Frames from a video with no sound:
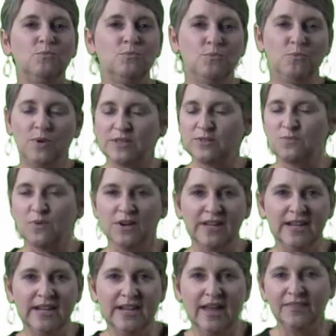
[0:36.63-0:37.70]
was
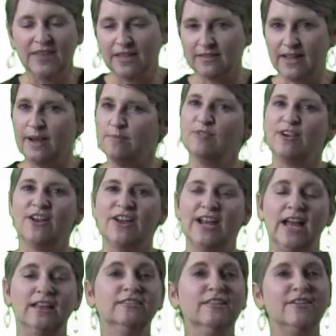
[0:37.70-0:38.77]
working at that library.
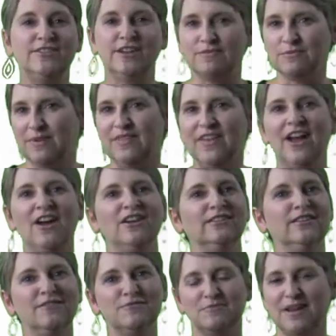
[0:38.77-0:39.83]
I loved everyone there. I
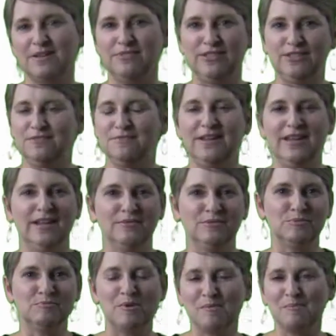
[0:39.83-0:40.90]
loved what I was doing. I
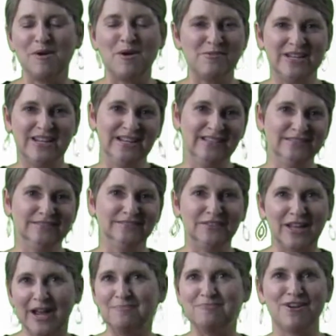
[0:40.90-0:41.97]
was promoting
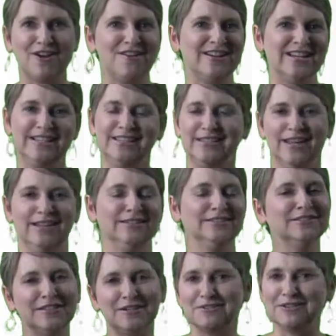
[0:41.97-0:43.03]
libraries
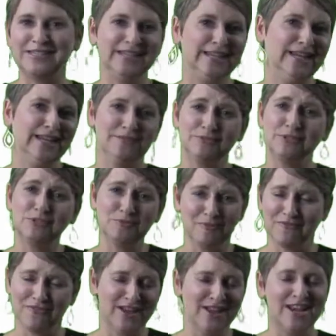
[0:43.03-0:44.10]
and literacy, and it was
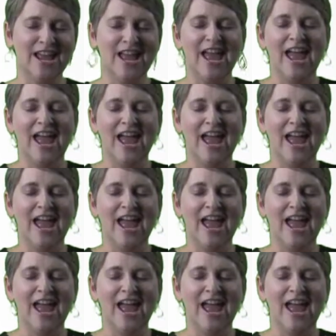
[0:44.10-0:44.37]
super fun.